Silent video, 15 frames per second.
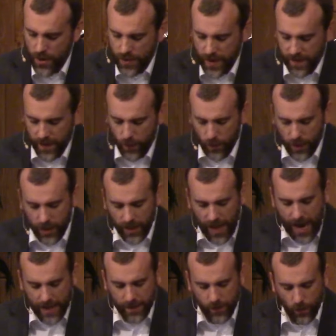Then they were
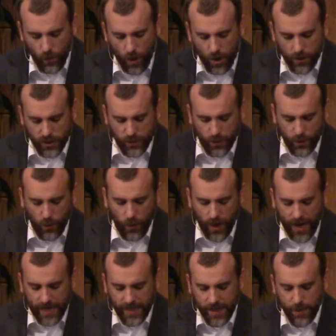glad that the waters were
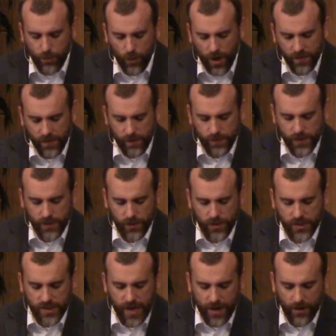quiet, and he brought them to their
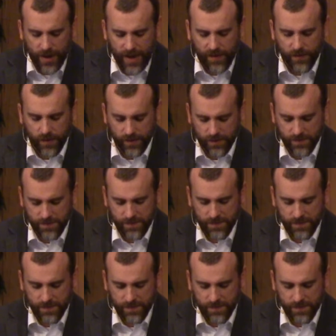desired haven.